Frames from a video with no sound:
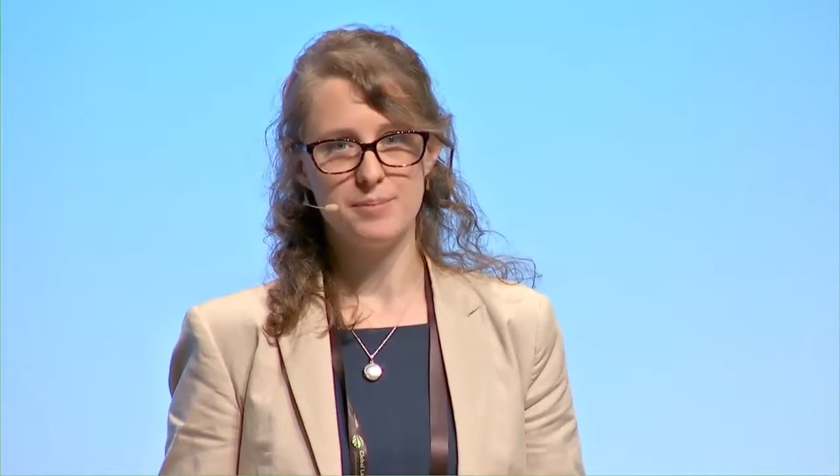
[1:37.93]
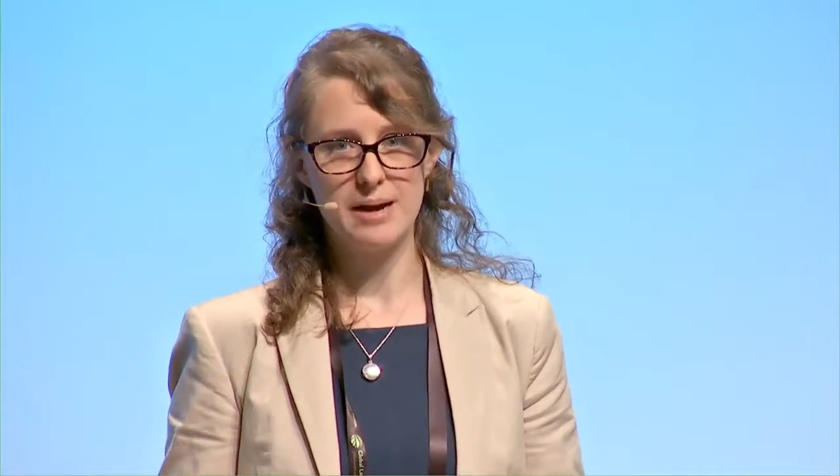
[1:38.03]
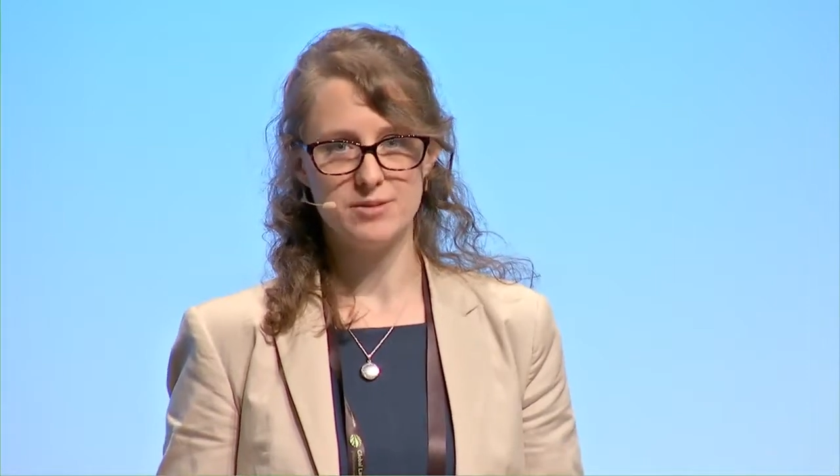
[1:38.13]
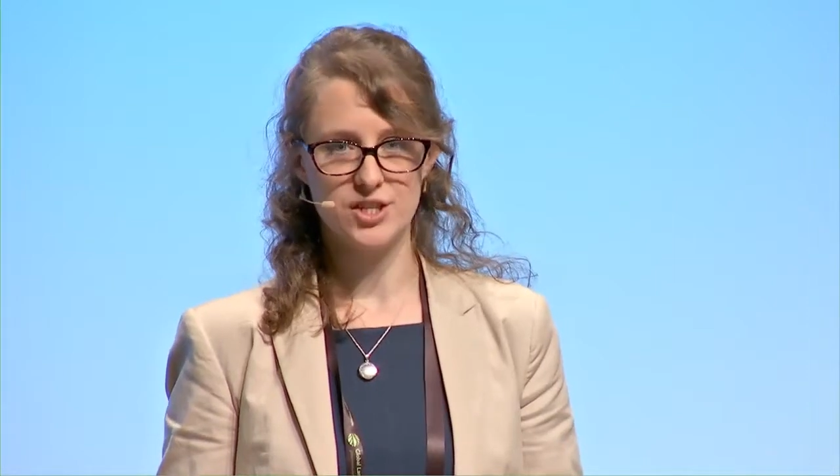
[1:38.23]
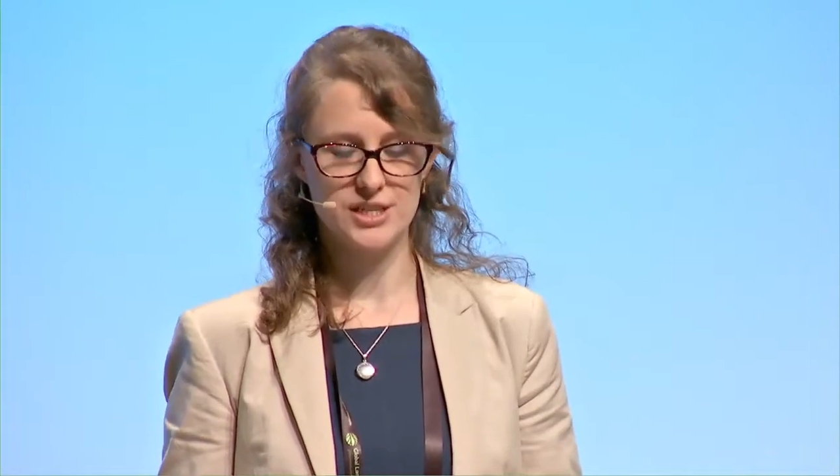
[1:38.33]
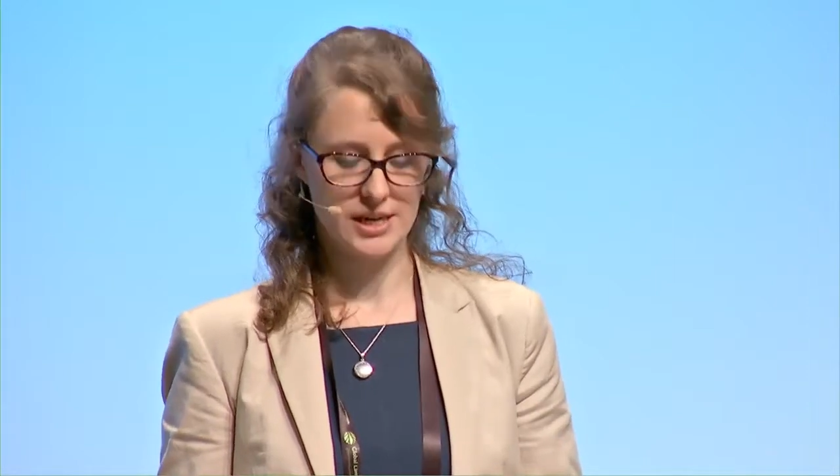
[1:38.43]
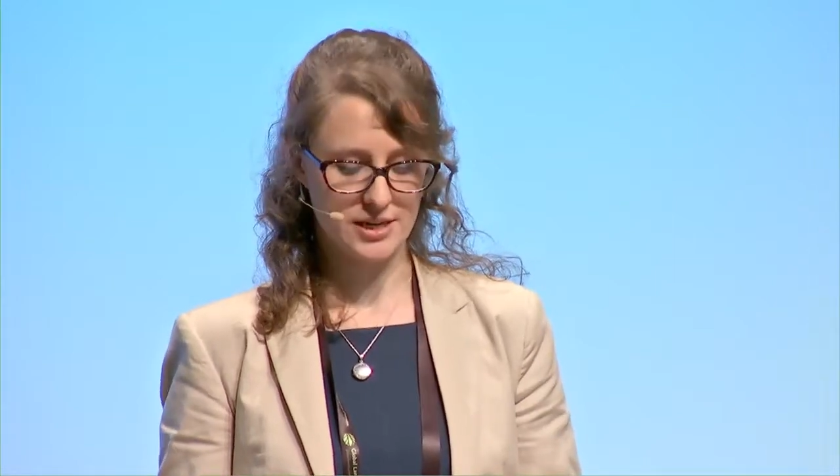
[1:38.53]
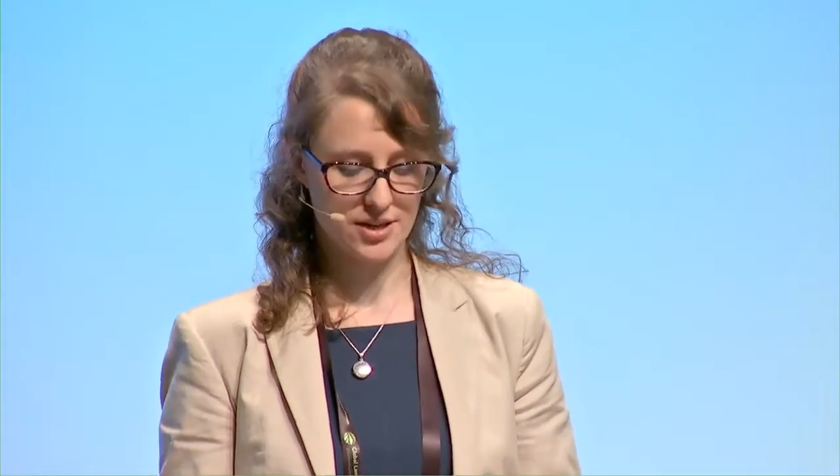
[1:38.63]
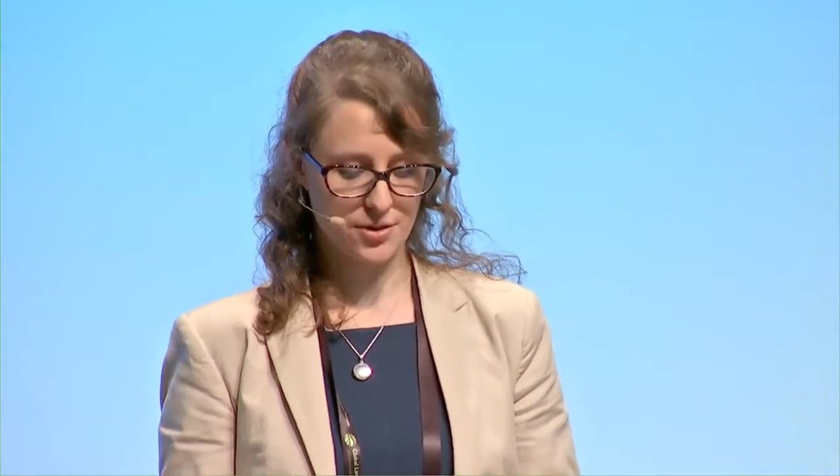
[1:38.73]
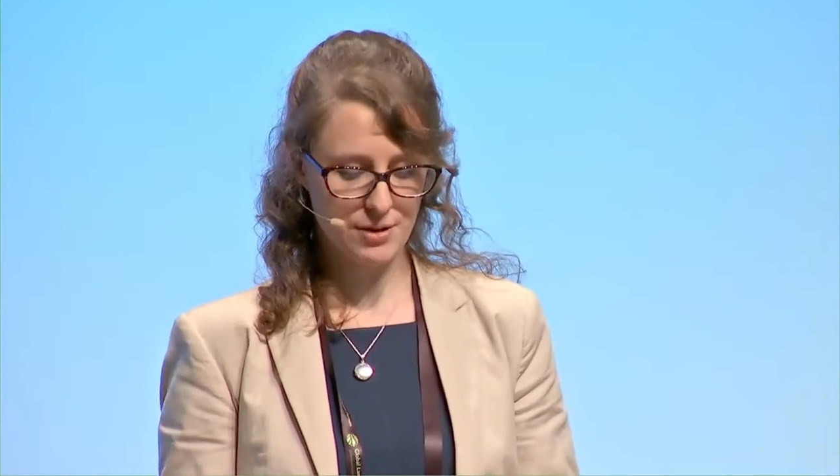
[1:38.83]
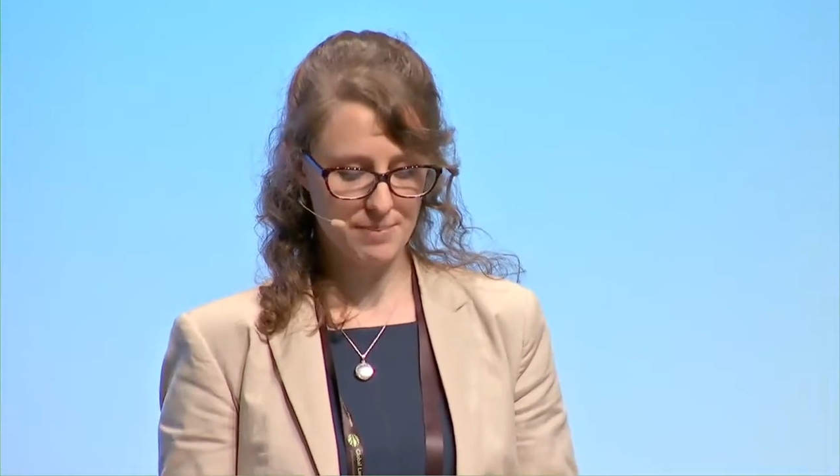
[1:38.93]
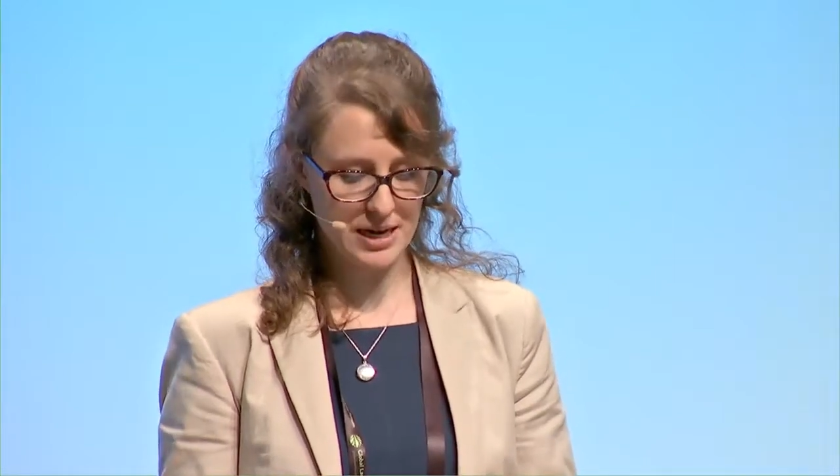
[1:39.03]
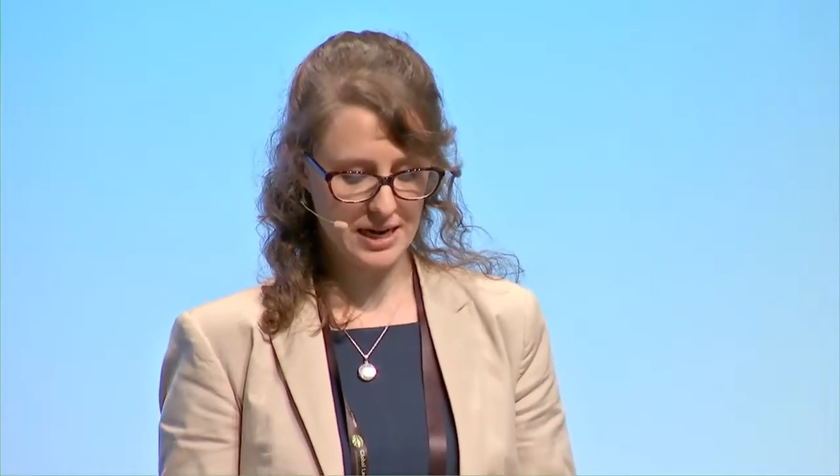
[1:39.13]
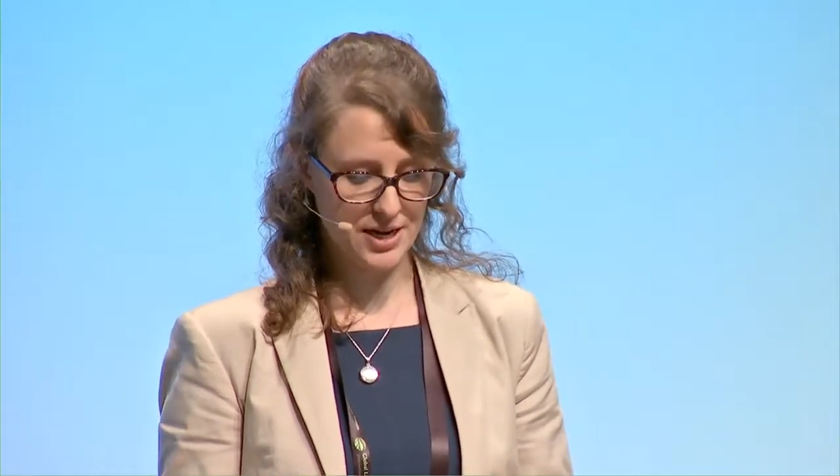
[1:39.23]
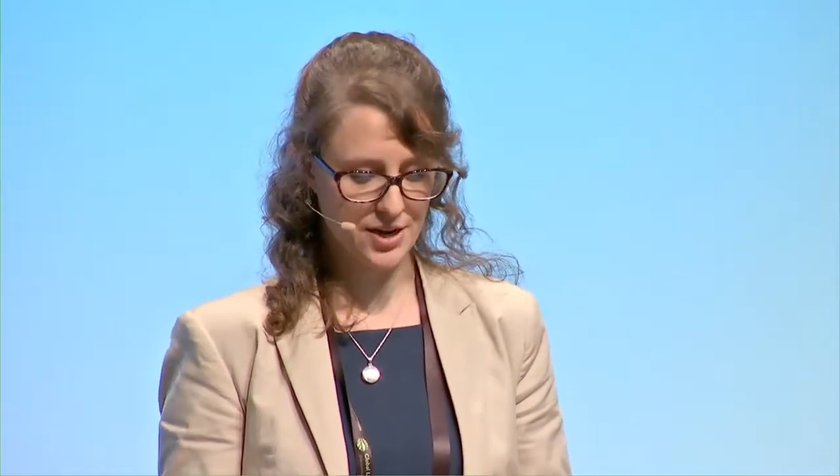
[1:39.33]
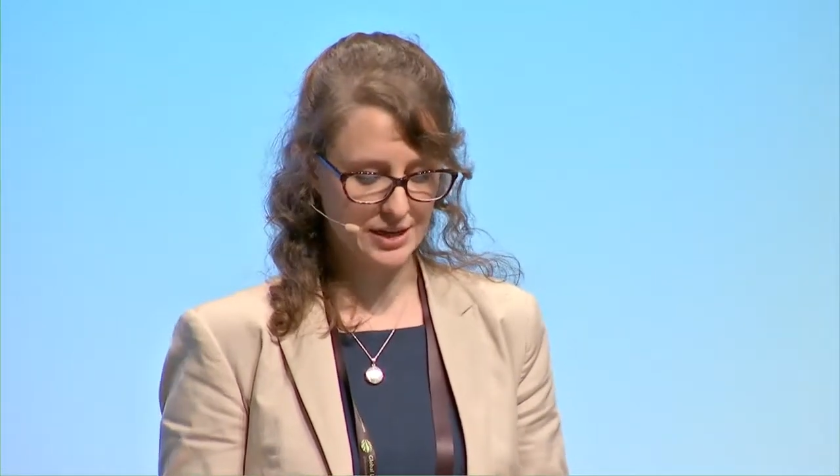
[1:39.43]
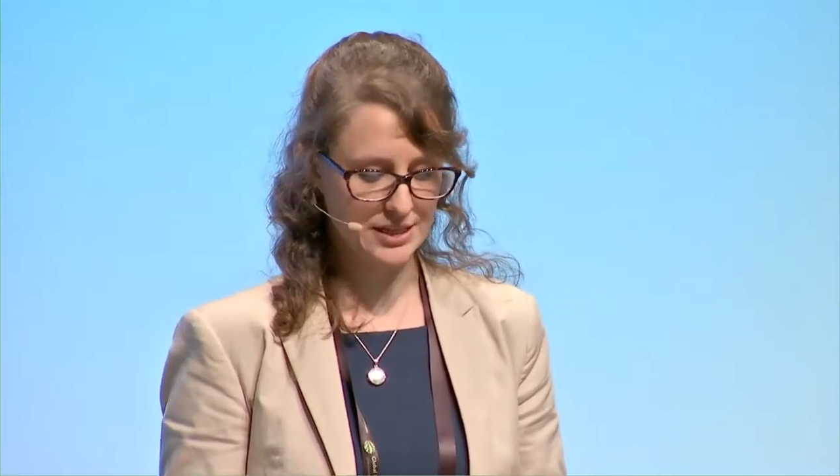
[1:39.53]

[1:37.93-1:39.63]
perhaps just under $3 billion